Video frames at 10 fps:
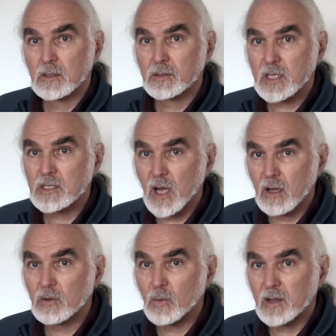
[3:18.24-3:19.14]
Things
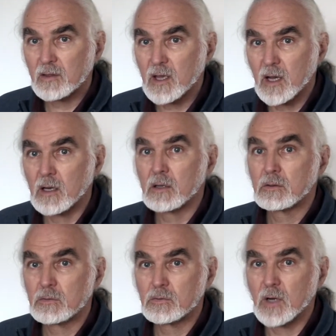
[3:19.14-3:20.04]
are the way they are
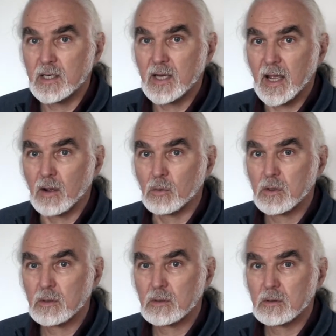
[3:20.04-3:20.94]
right now.
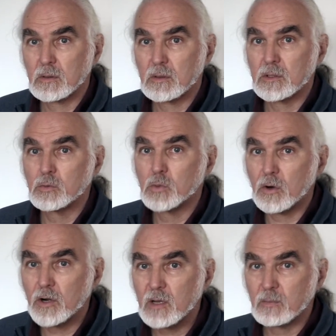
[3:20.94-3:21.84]
You
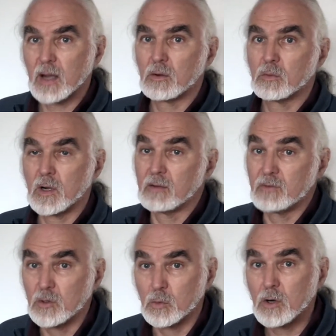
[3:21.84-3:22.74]
worry about
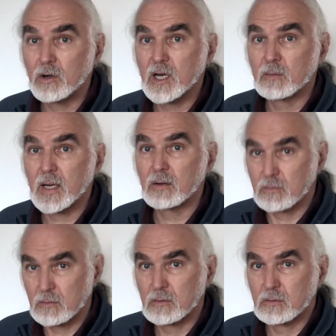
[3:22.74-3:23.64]
whatever you're worrying
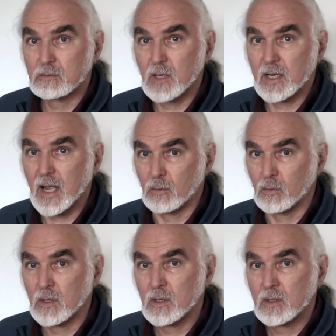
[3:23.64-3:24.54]
about right now.
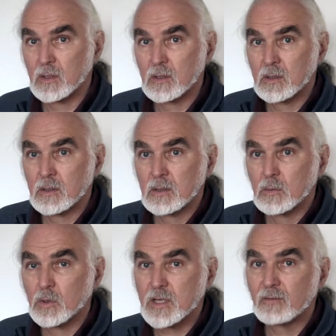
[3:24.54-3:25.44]

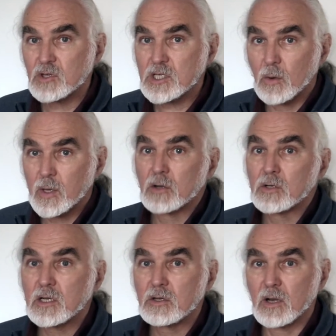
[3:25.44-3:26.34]
Whatever's going
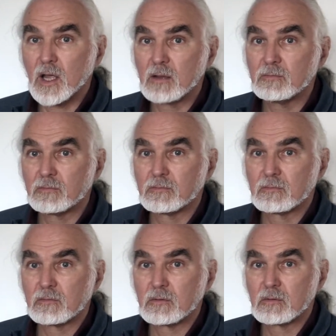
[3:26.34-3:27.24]
on in your life
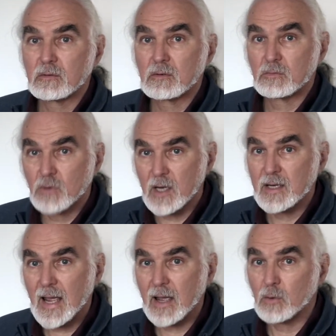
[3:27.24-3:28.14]
right
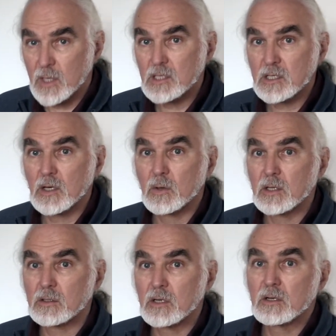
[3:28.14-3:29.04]
now is
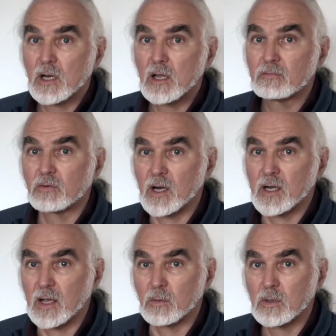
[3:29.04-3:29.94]
going on in your life right
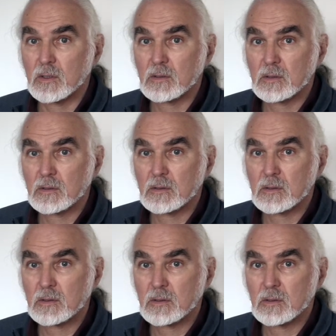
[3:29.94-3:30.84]
now.
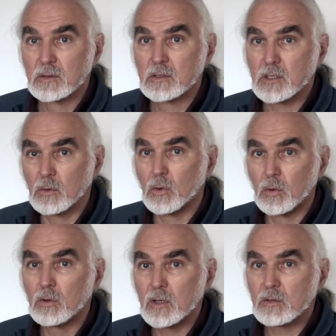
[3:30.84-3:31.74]
So
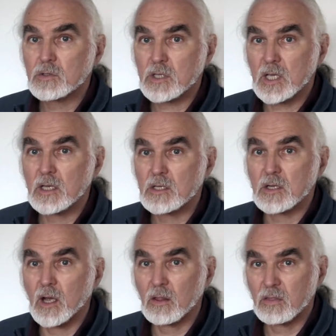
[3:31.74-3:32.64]
all those things
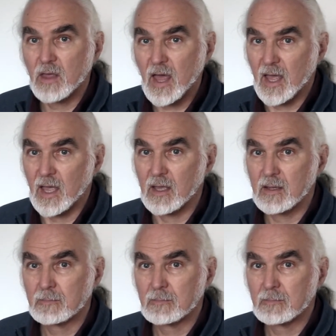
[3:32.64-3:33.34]
are there.